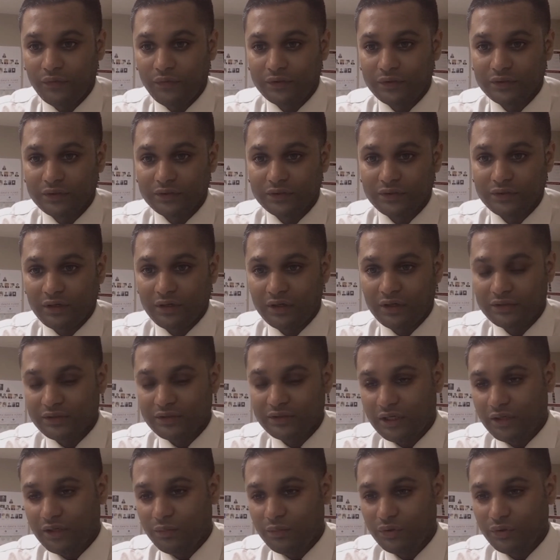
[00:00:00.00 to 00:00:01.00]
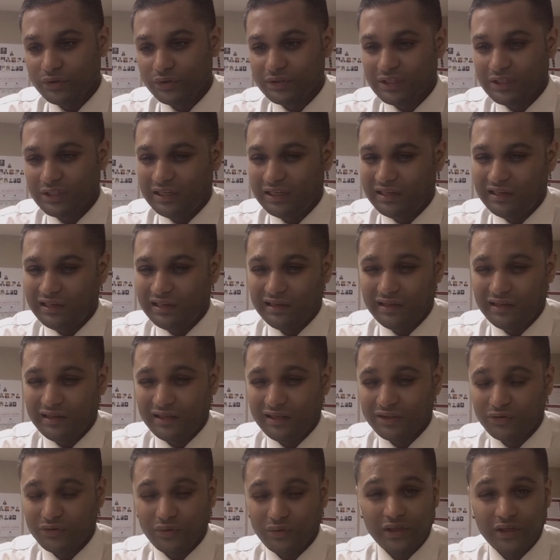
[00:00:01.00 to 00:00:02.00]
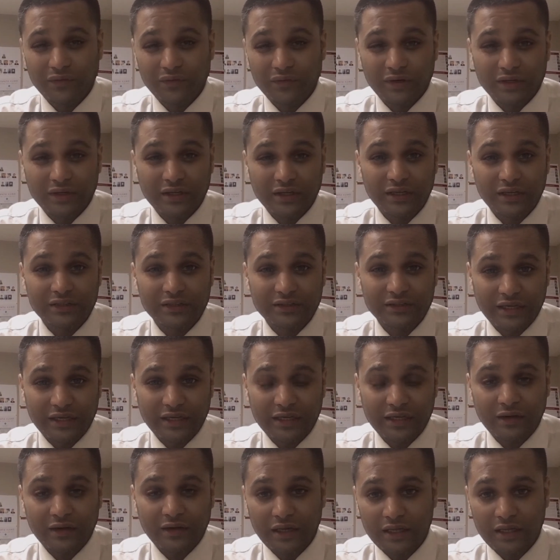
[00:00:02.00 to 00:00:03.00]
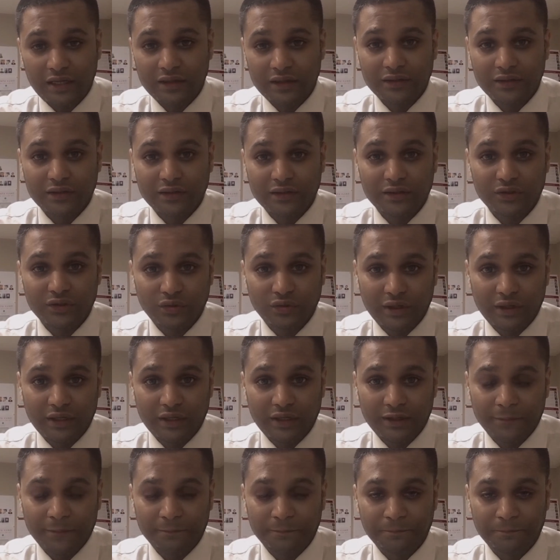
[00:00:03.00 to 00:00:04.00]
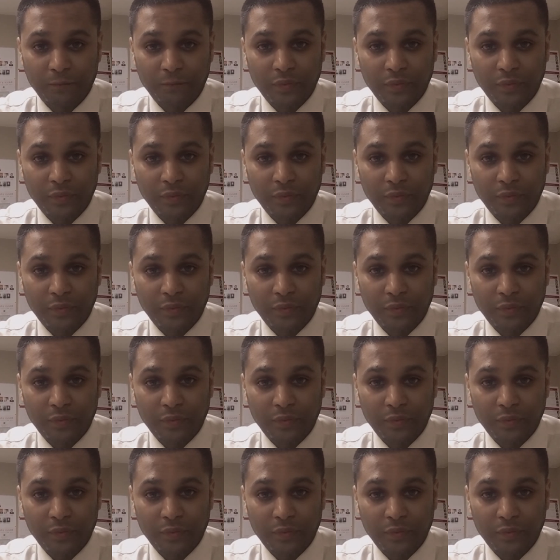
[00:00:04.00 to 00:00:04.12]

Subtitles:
which is cost almost 20 working days again, and you are done.